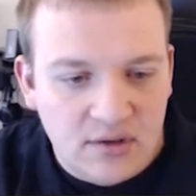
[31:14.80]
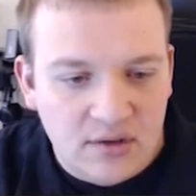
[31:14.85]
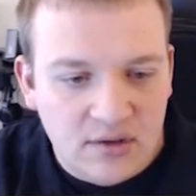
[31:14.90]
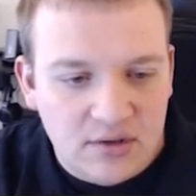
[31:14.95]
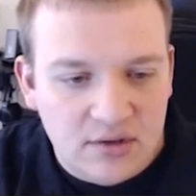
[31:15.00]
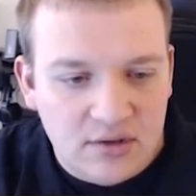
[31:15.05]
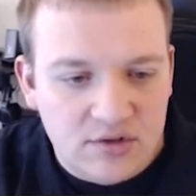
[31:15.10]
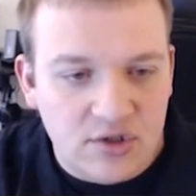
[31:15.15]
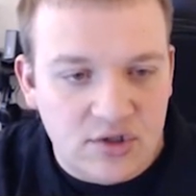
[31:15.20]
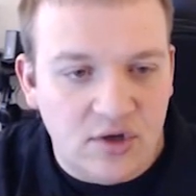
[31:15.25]

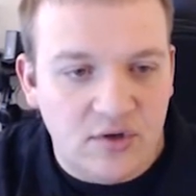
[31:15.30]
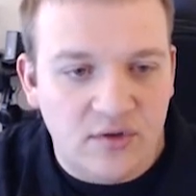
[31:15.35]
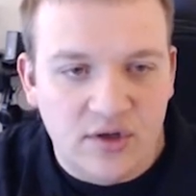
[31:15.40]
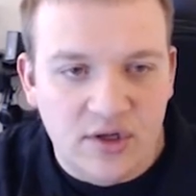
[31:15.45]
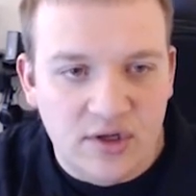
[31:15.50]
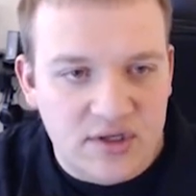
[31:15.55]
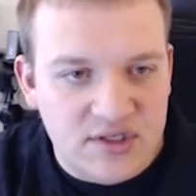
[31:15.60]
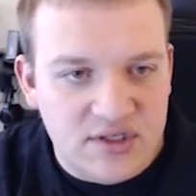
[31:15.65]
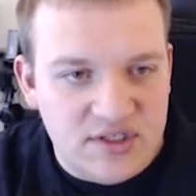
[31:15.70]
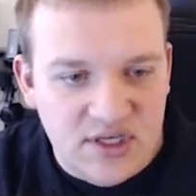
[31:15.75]
So
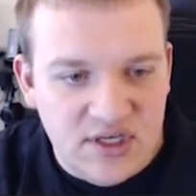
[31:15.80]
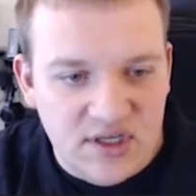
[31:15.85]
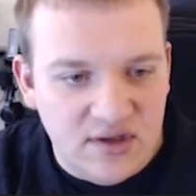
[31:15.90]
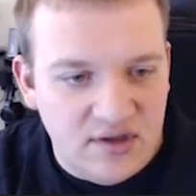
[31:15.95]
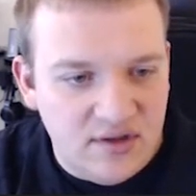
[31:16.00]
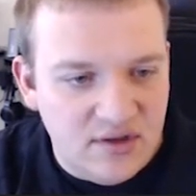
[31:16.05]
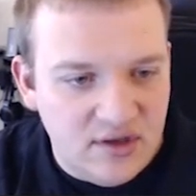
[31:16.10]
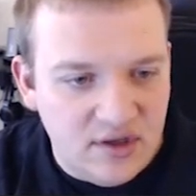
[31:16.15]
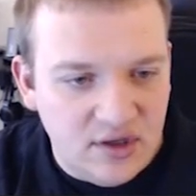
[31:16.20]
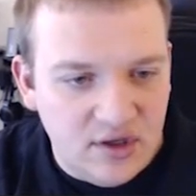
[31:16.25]
you can see
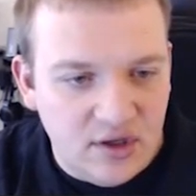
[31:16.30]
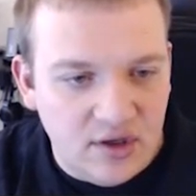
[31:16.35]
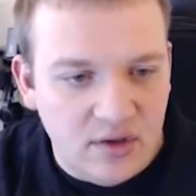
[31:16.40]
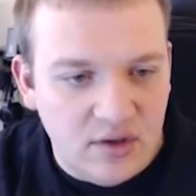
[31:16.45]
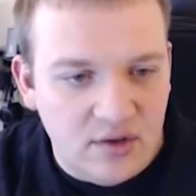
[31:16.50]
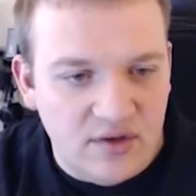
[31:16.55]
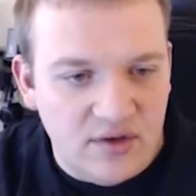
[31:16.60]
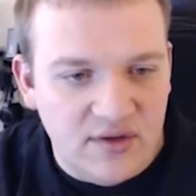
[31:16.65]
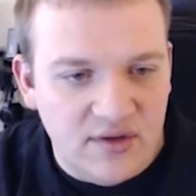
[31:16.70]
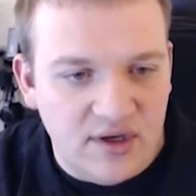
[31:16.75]
in the
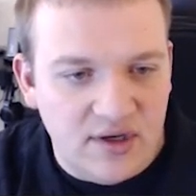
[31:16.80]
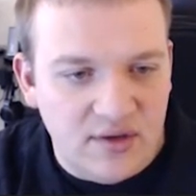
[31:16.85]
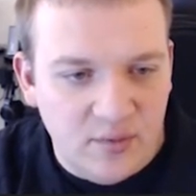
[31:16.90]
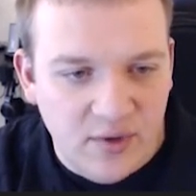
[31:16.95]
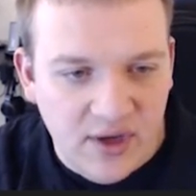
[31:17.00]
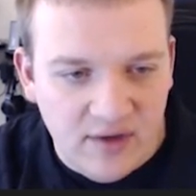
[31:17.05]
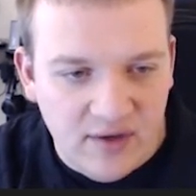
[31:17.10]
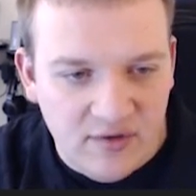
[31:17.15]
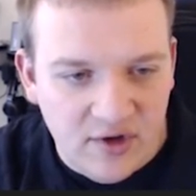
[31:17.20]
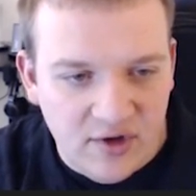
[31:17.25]
code that
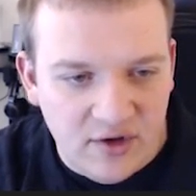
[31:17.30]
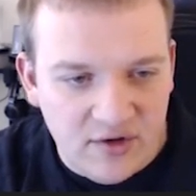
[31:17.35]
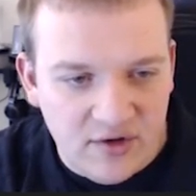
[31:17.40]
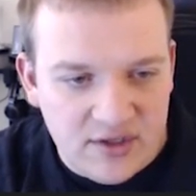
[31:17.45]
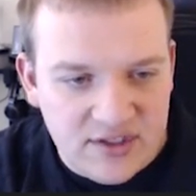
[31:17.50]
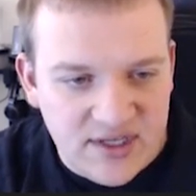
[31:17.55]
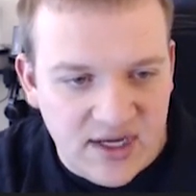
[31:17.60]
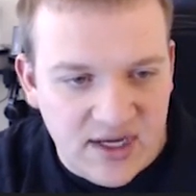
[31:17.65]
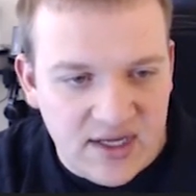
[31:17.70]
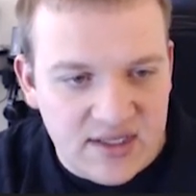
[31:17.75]
we have the other
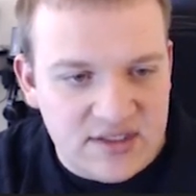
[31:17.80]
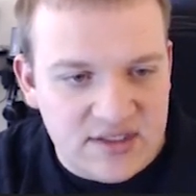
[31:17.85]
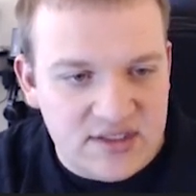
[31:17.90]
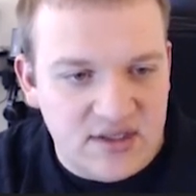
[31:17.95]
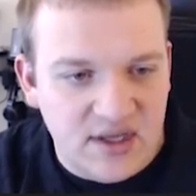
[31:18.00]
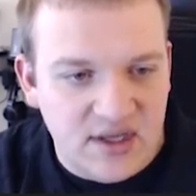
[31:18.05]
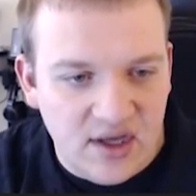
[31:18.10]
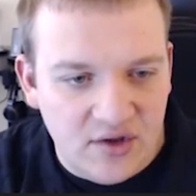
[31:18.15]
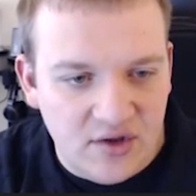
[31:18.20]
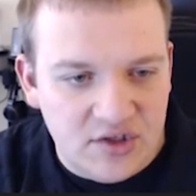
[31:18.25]
intents,
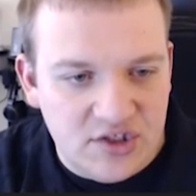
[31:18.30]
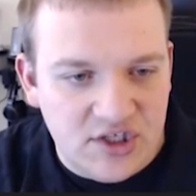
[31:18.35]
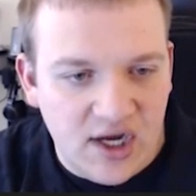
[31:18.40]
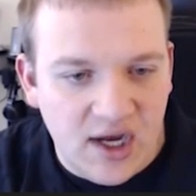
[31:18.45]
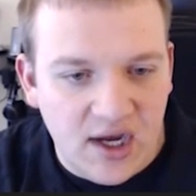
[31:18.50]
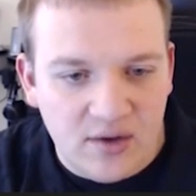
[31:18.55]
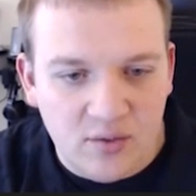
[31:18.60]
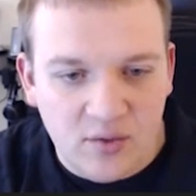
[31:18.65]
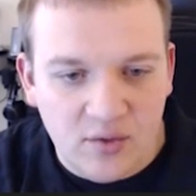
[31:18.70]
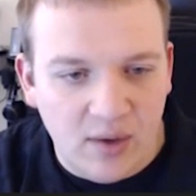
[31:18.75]
the health
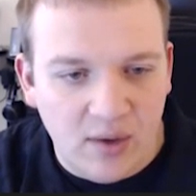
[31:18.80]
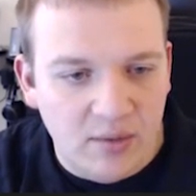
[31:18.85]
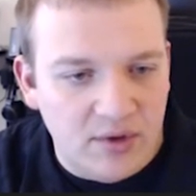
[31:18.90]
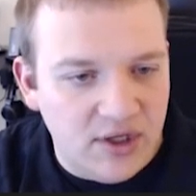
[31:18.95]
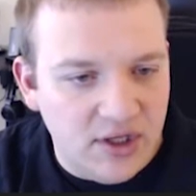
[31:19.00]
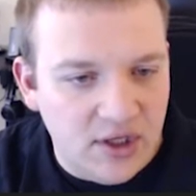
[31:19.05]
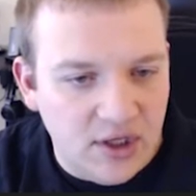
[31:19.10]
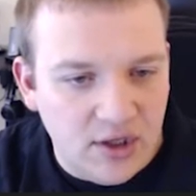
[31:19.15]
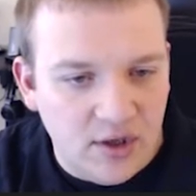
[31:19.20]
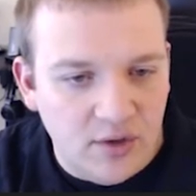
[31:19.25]
check. We're not really
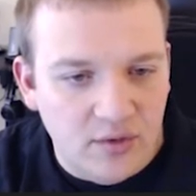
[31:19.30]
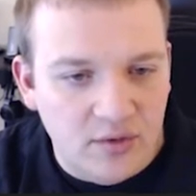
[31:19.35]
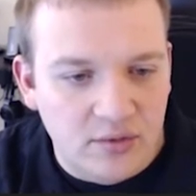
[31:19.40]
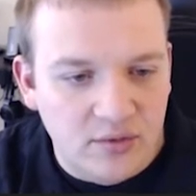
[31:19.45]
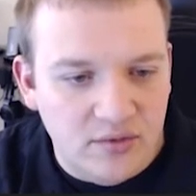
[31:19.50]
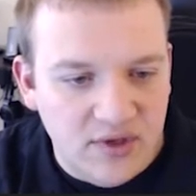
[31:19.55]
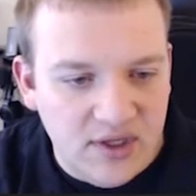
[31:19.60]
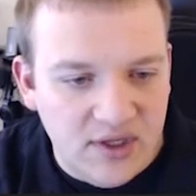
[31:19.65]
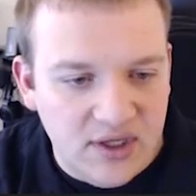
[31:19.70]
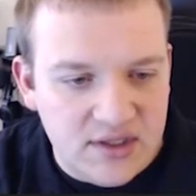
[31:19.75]
going to go
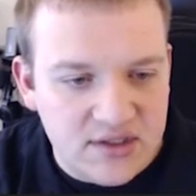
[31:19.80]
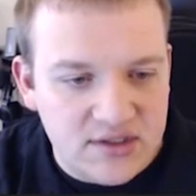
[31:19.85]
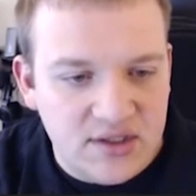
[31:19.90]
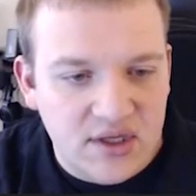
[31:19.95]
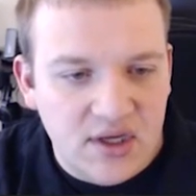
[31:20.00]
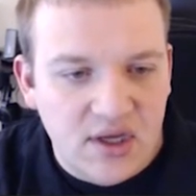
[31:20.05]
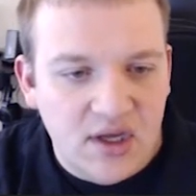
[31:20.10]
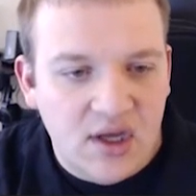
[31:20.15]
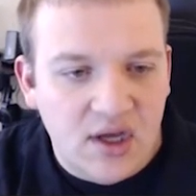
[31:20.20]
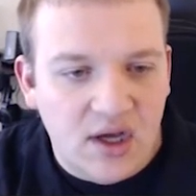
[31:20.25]
through these.
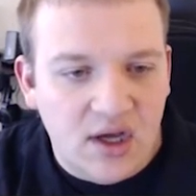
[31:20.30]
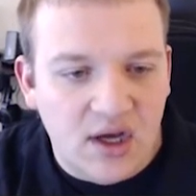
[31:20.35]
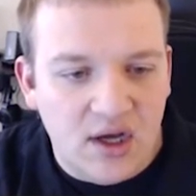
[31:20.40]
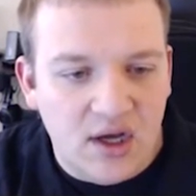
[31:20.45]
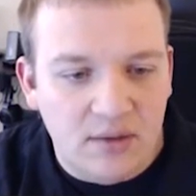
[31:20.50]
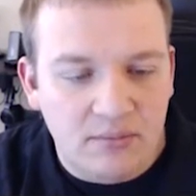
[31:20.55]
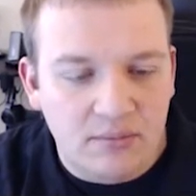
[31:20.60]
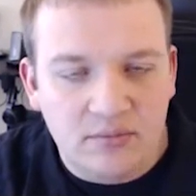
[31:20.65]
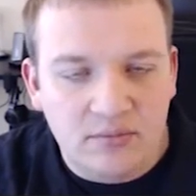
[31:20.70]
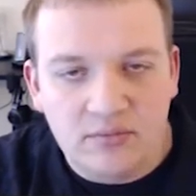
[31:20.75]

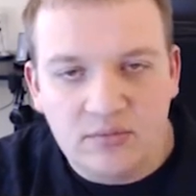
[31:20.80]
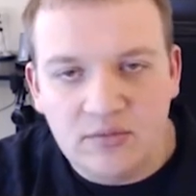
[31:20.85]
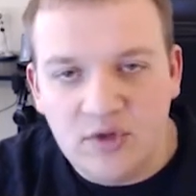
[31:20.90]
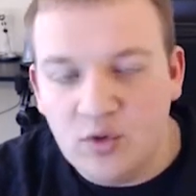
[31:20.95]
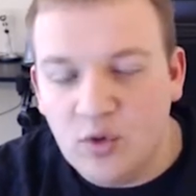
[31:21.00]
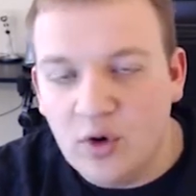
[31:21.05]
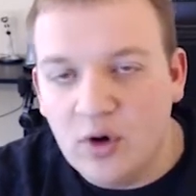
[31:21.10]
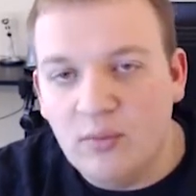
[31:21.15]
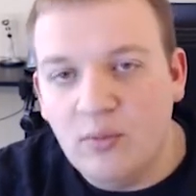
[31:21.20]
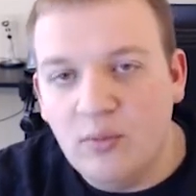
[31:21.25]

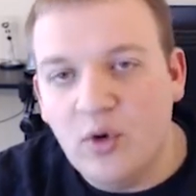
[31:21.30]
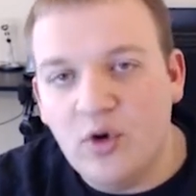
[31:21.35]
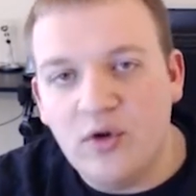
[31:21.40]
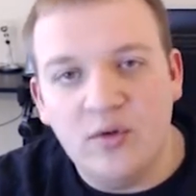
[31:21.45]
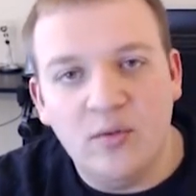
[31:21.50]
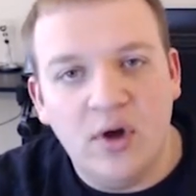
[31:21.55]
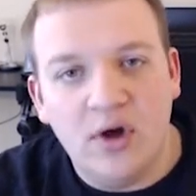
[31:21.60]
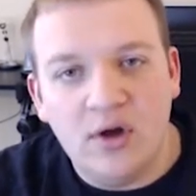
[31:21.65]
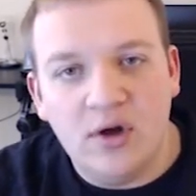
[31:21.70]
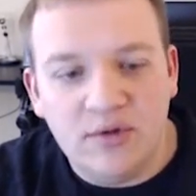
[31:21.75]
You are more
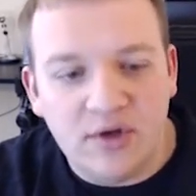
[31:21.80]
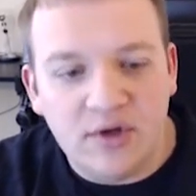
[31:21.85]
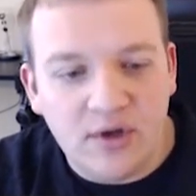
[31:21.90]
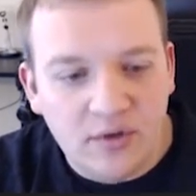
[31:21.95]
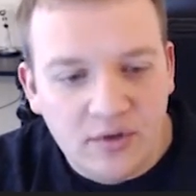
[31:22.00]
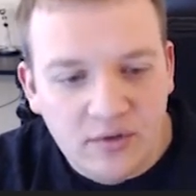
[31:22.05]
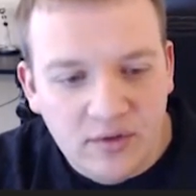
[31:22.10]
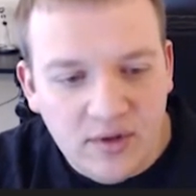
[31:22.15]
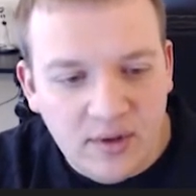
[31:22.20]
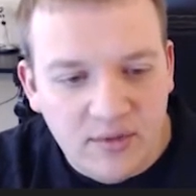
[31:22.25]
than welcome to go
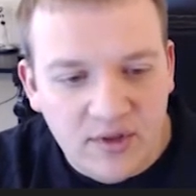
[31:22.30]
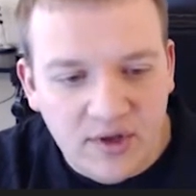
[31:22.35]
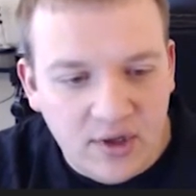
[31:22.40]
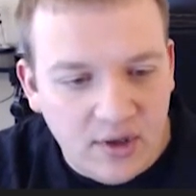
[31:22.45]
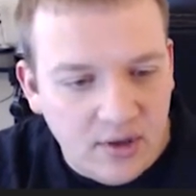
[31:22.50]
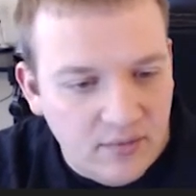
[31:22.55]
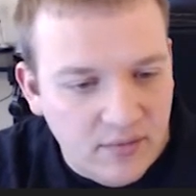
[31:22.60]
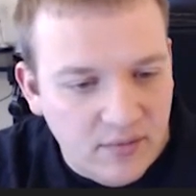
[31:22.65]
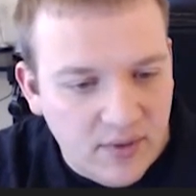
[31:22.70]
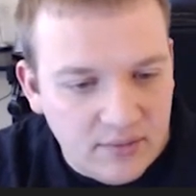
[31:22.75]
through them in the
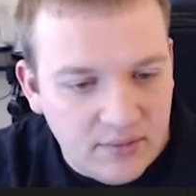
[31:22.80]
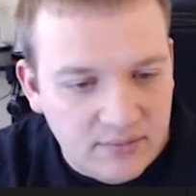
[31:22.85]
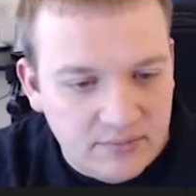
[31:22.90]
code though.